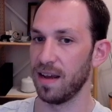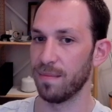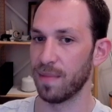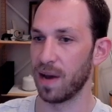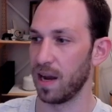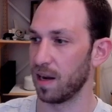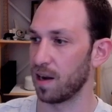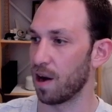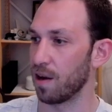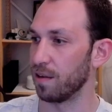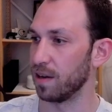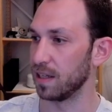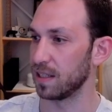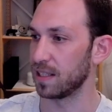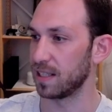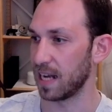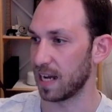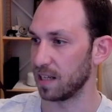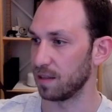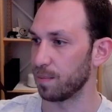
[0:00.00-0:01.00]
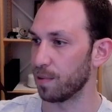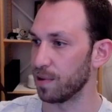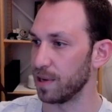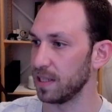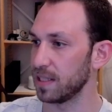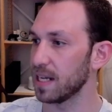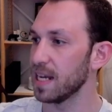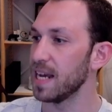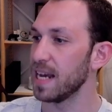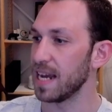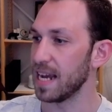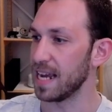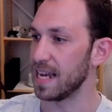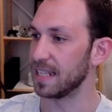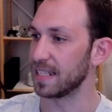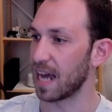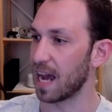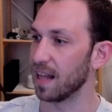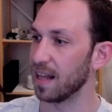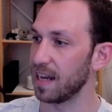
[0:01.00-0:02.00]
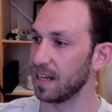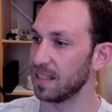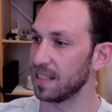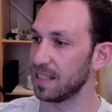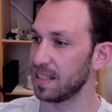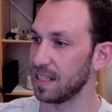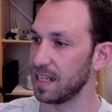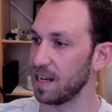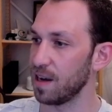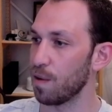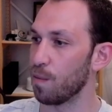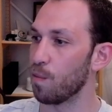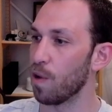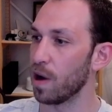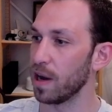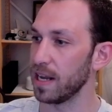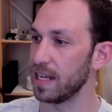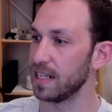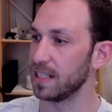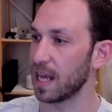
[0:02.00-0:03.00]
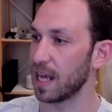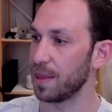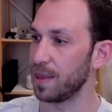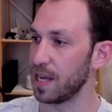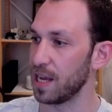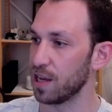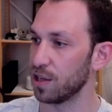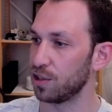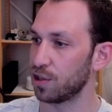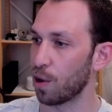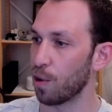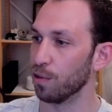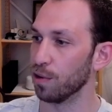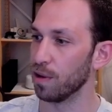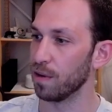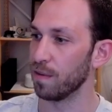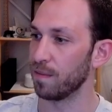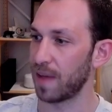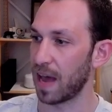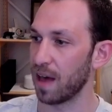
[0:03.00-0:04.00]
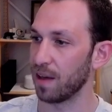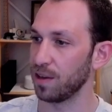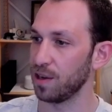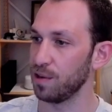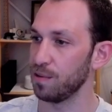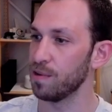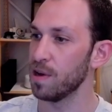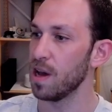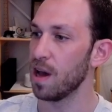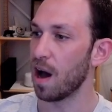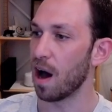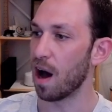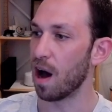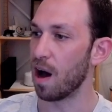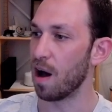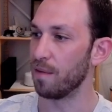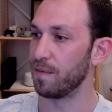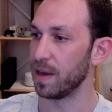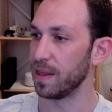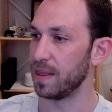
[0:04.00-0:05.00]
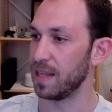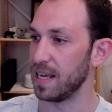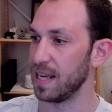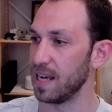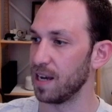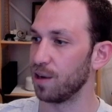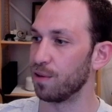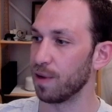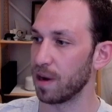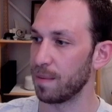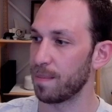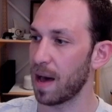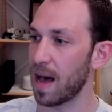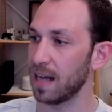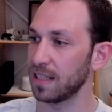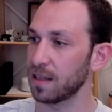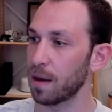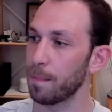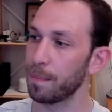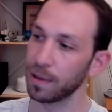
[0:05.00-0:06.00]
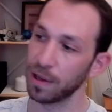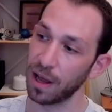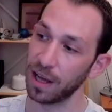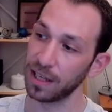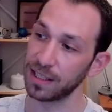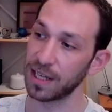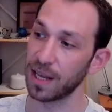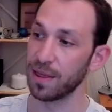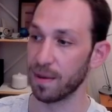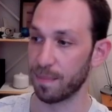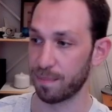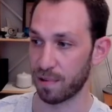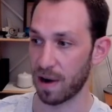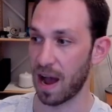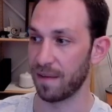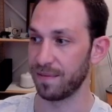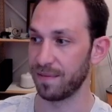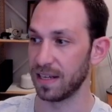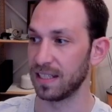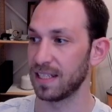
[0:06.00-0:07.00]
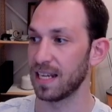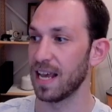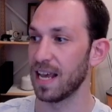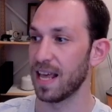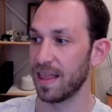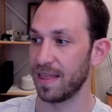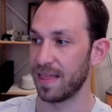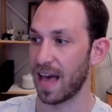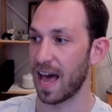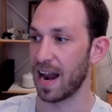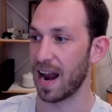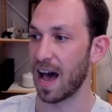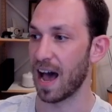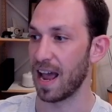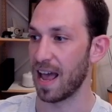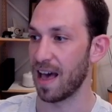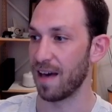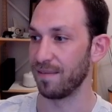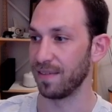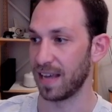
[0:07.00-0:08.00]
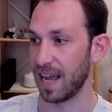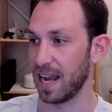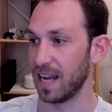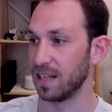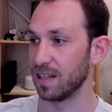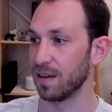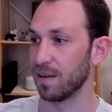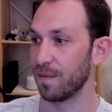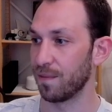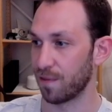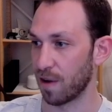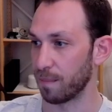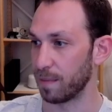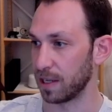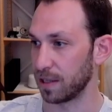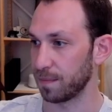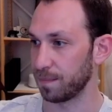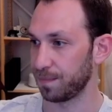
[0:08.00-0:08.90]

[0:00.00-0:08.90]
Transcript: my current standpoint is I like to see what is the total value of the GridBot plus the profits that I have gained from it.